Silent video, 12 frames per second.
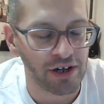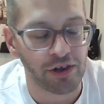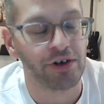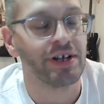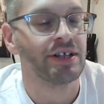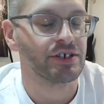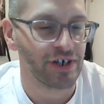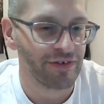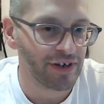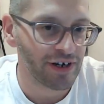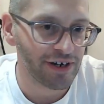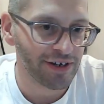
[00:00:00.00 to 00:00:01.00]
learning to drive a
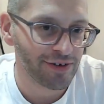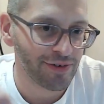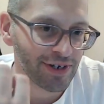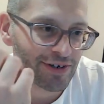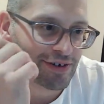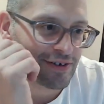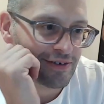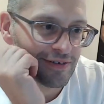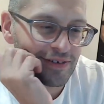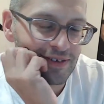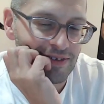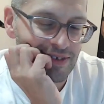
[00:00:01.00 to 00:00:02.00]
car, you know, when you're
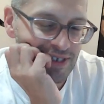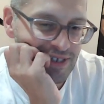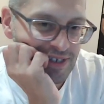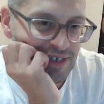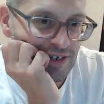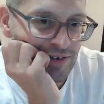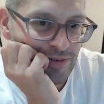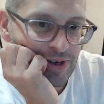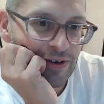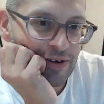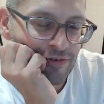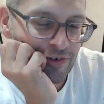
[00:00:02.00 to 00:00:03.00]
16 or
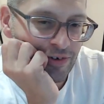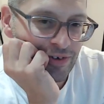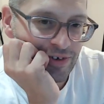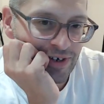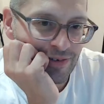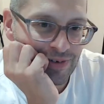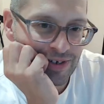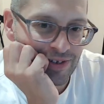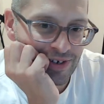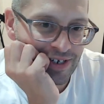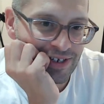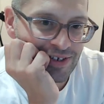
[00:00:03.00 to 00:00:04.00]
however old you are, when you
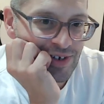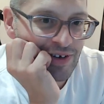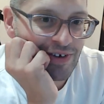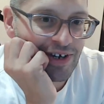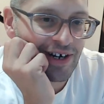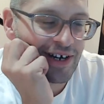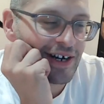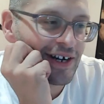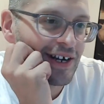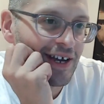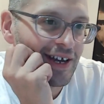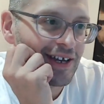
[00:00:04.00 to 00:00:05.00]
learn how to drive a car,
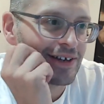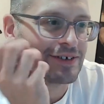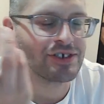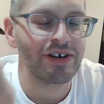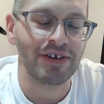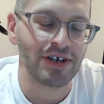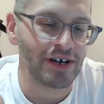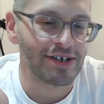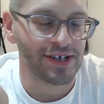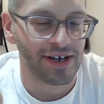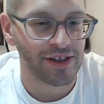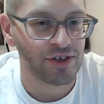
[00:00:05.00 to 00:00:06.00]
you know, driving a car is
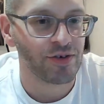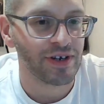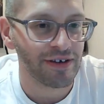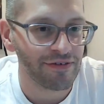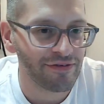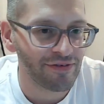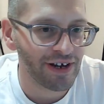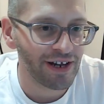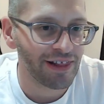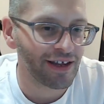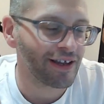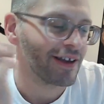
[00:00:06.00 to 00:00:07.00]
not intuitive, right?
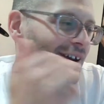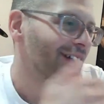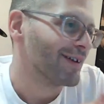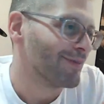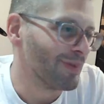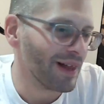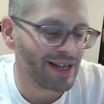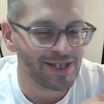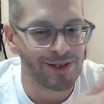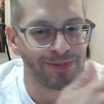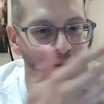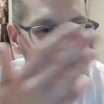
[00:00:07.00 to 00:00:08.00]
Like, blind
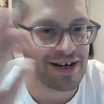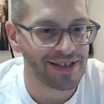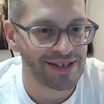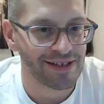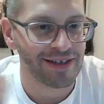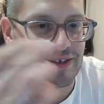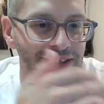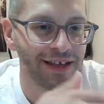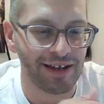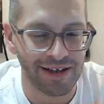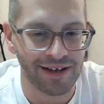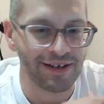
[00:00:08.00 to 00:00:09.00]
spots and
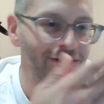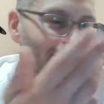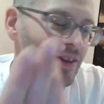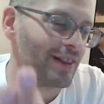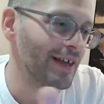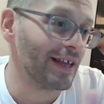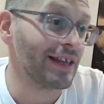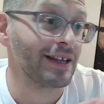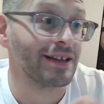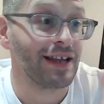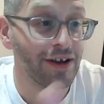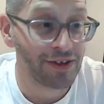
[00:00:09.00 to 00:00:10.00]
you know, and like,
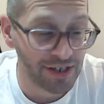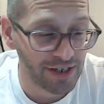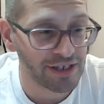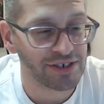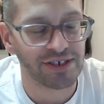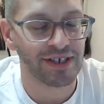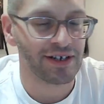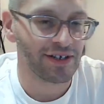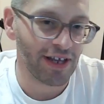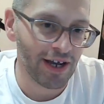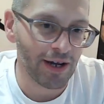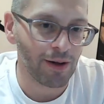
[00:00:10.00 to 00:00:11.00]
now technology is there
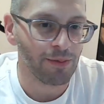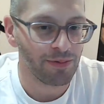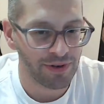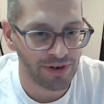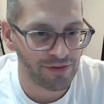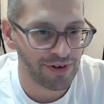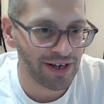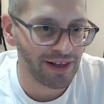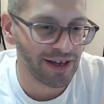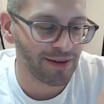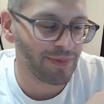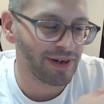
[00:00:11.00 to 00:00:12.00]
to help, you know, right?
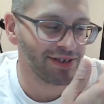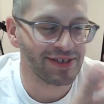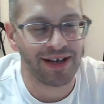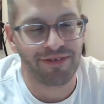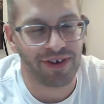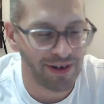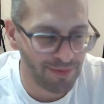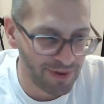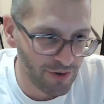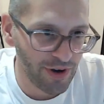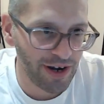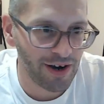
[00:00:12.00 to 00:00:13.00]
Like, but you still have to kind of be
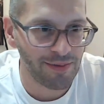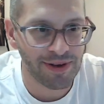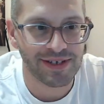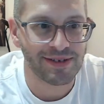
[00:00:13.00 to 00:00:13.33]
aware, because